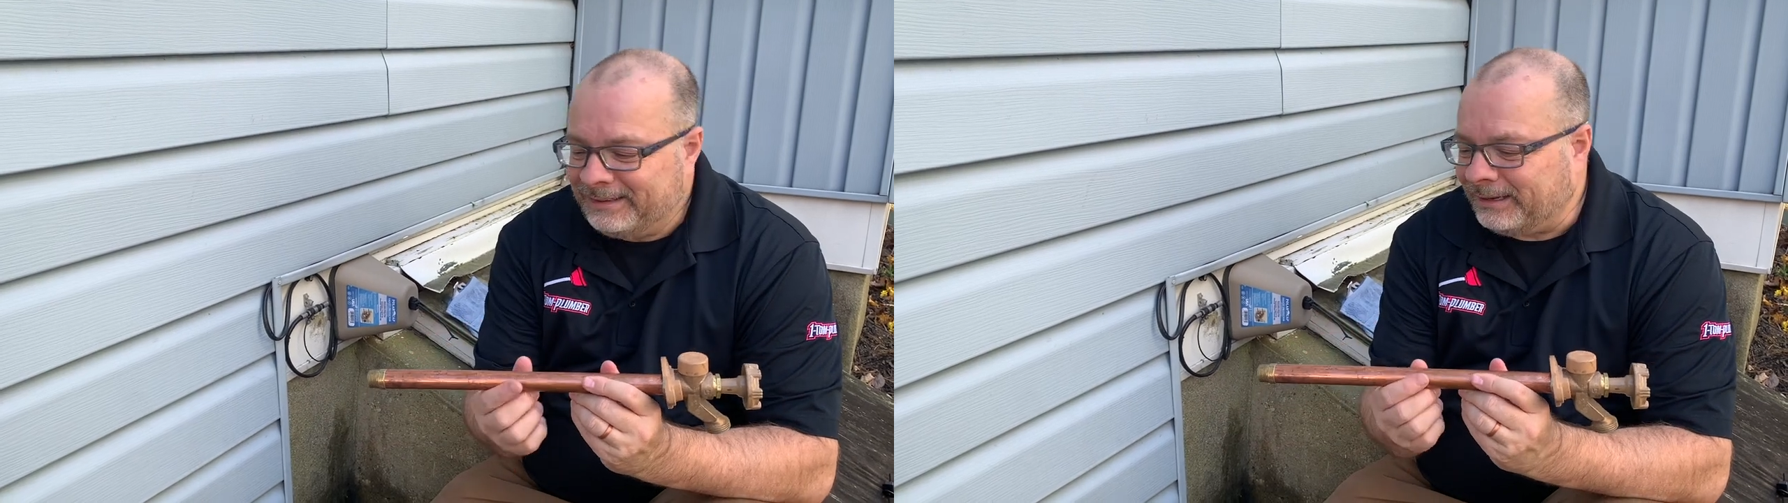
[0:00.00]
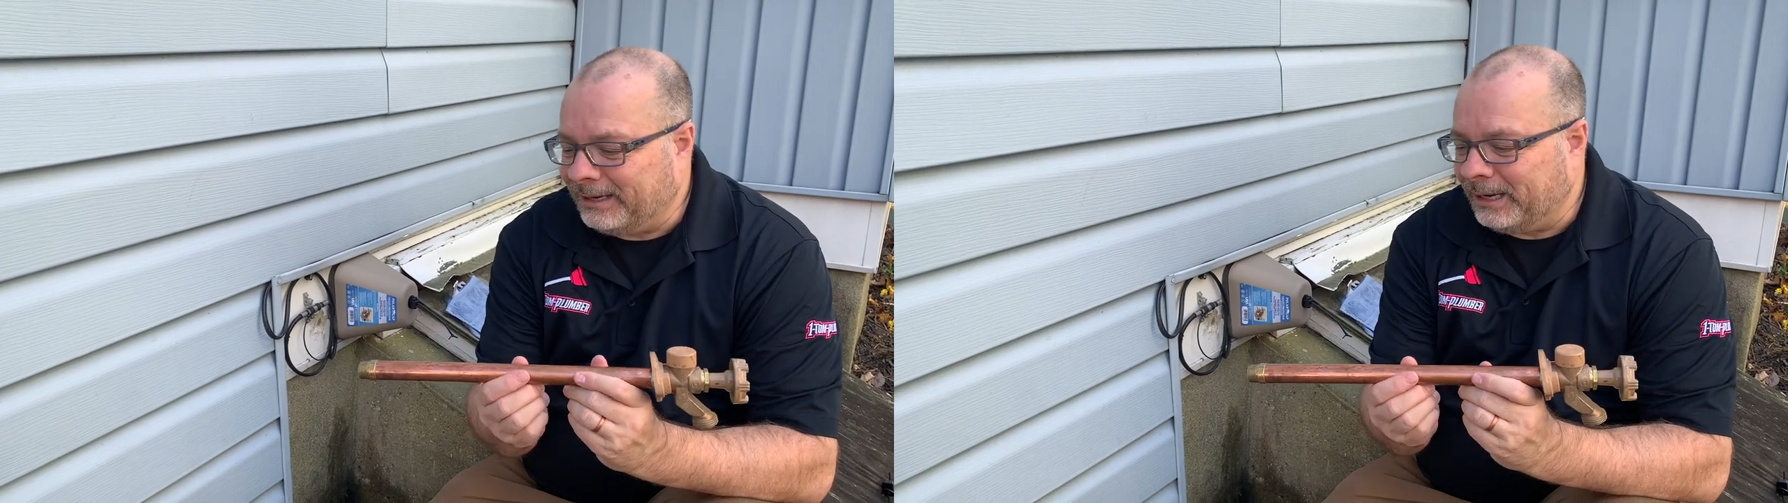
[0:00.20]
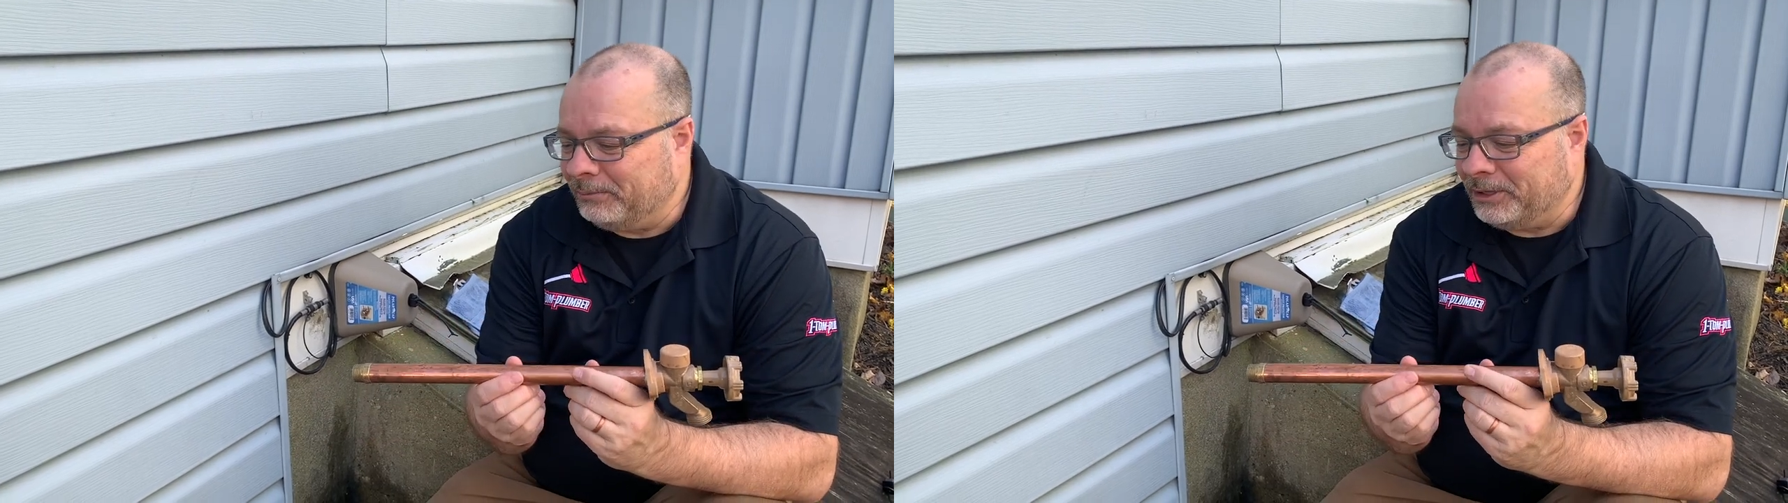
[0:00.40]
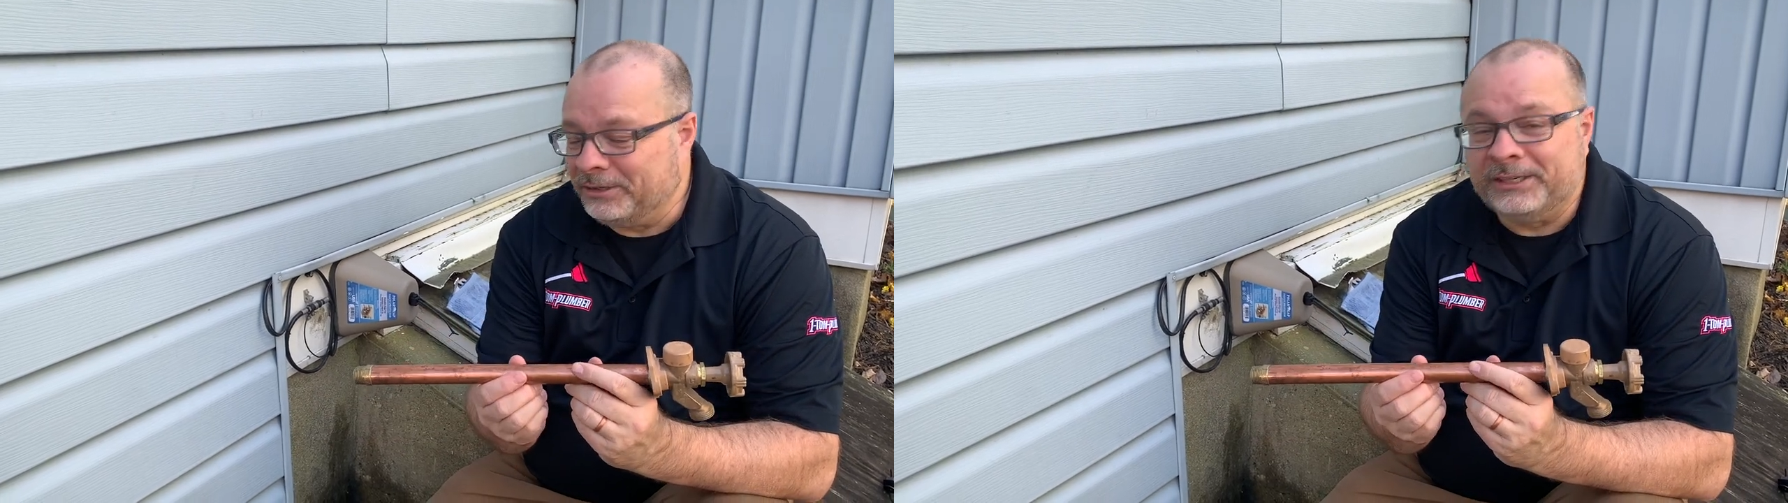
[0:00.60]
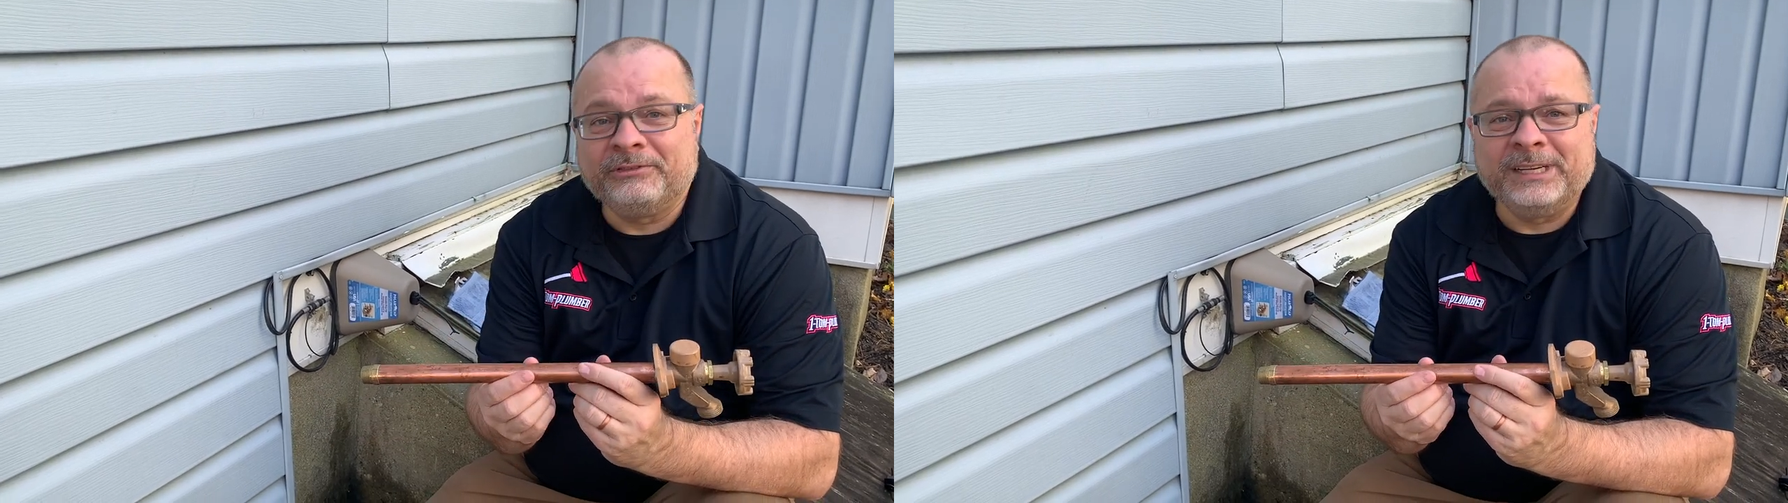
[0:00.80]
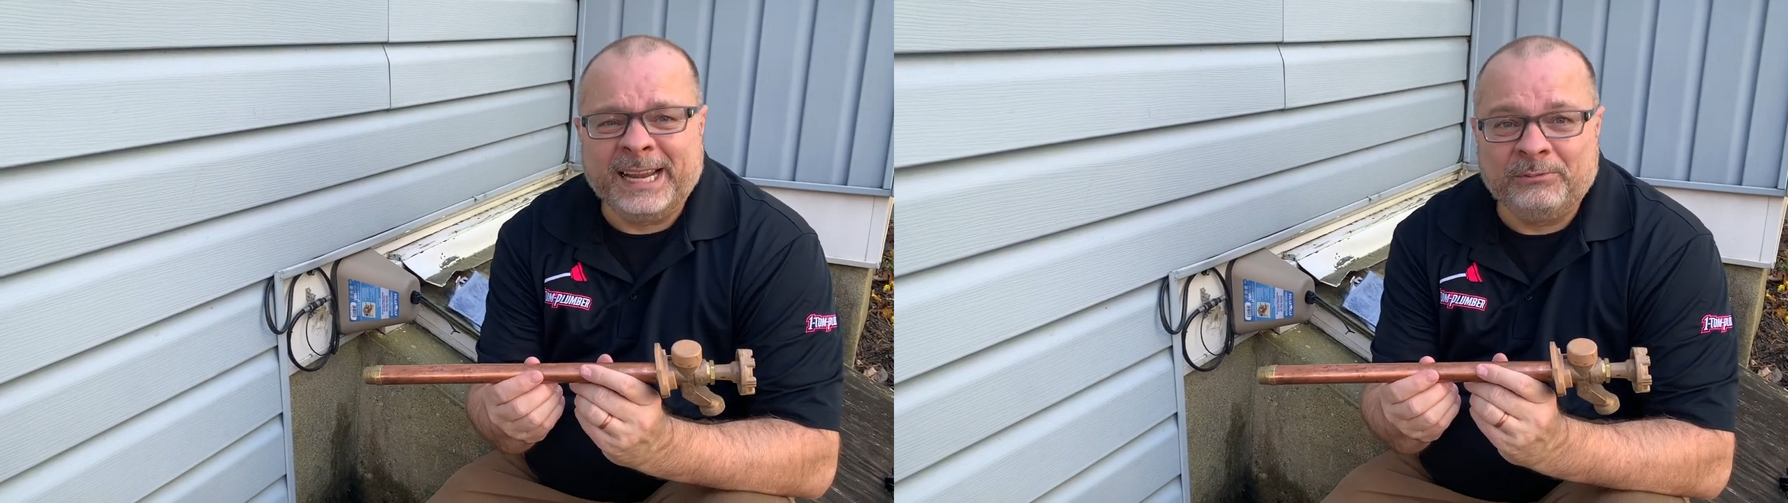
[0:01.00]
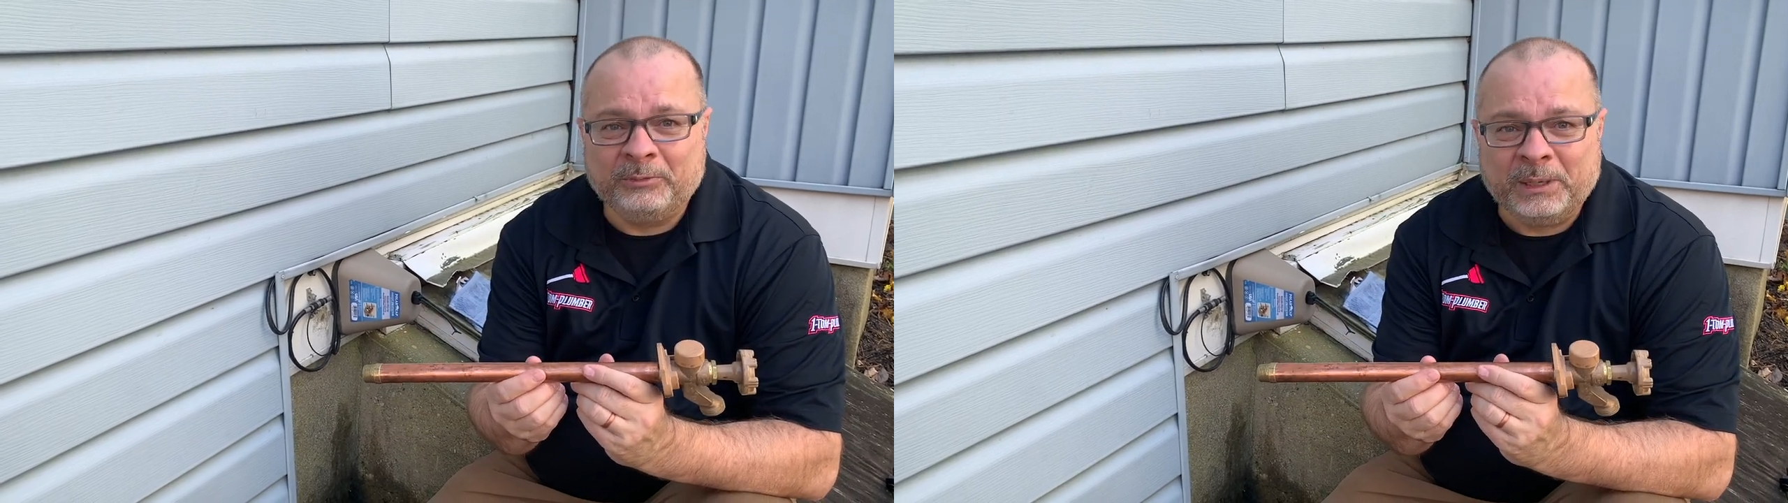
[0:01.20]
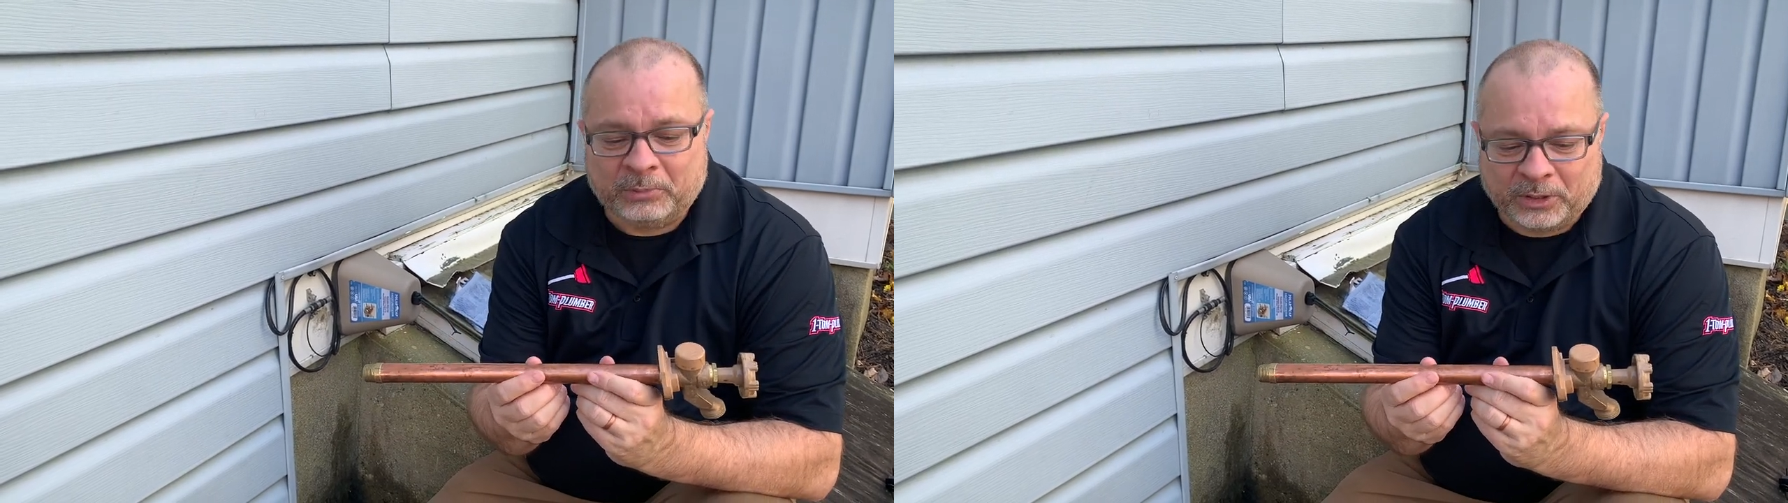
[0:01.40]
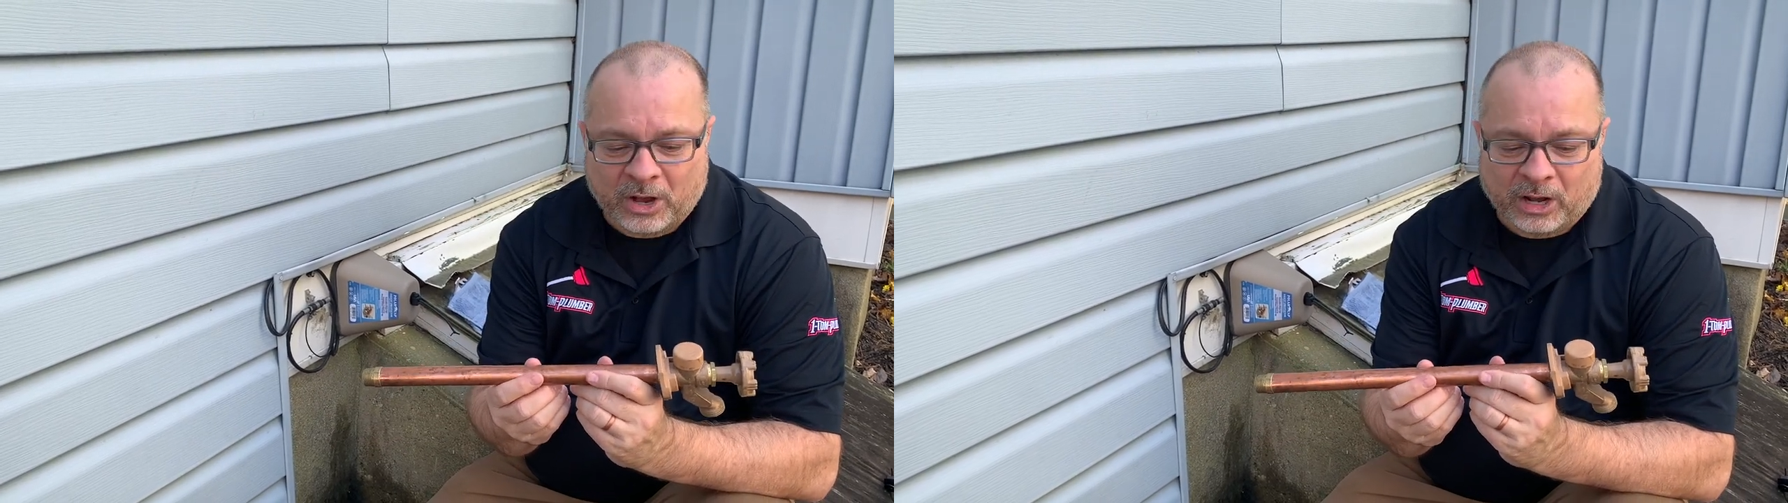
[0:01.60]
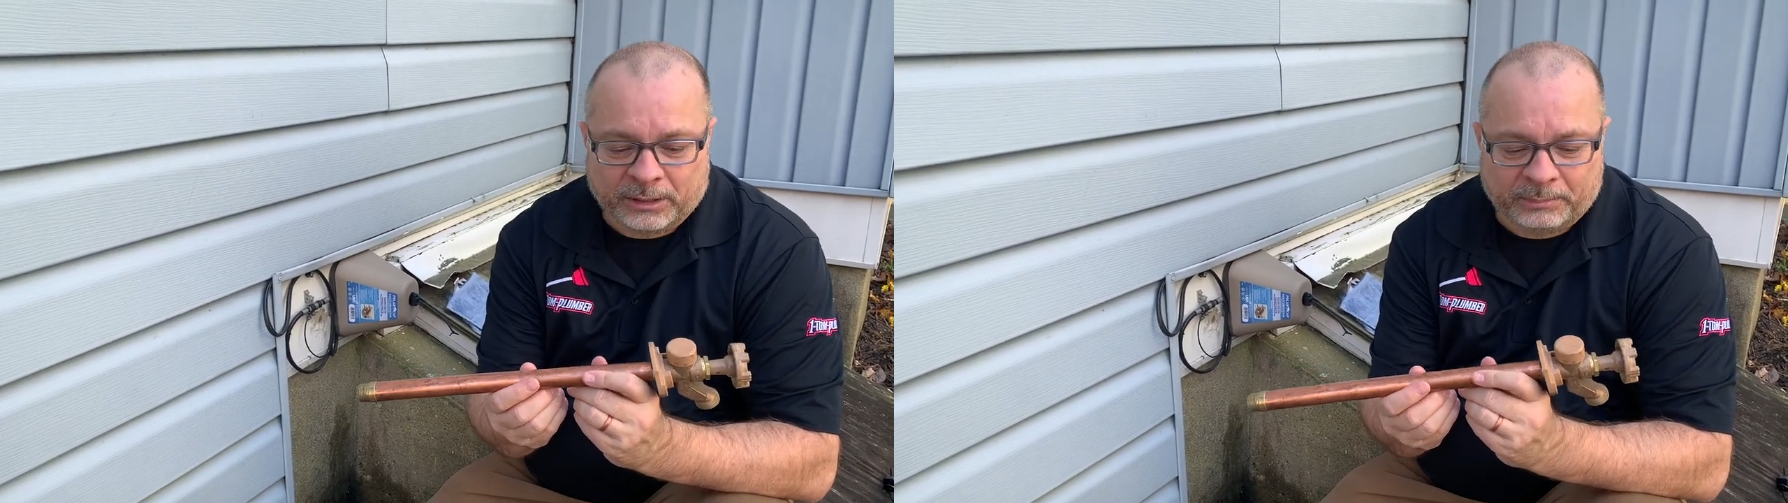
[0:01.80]
There are different names people
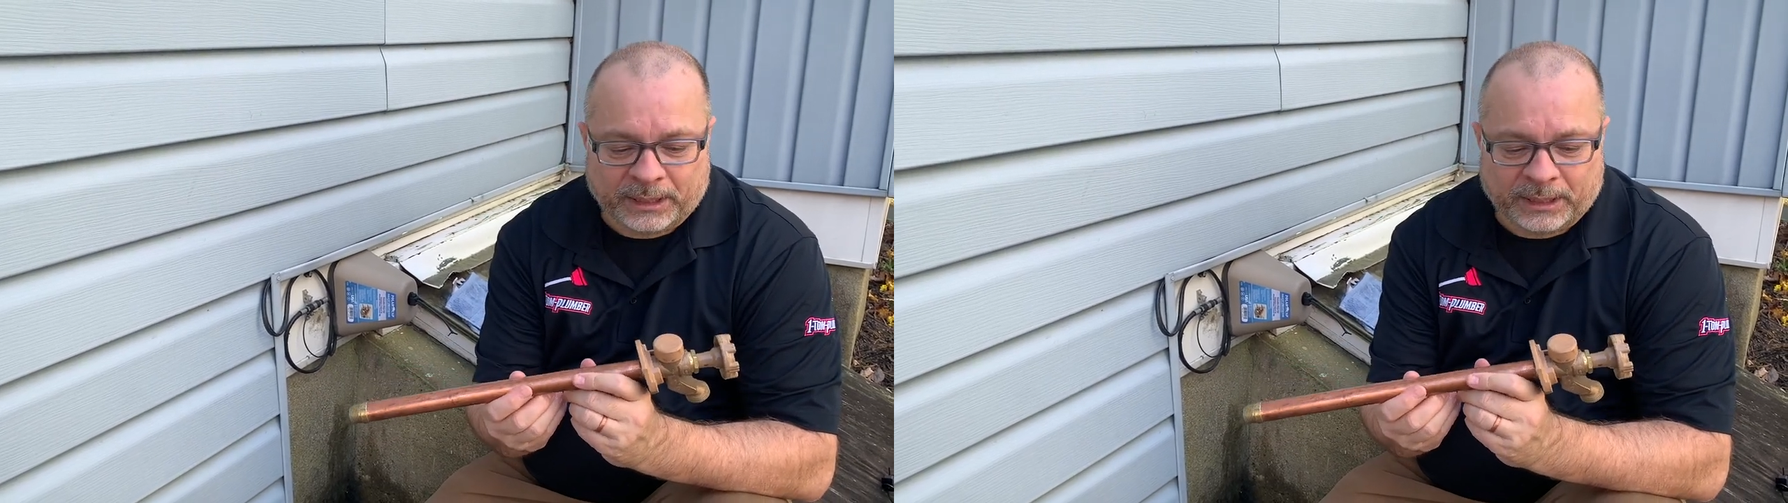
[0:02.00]
call it,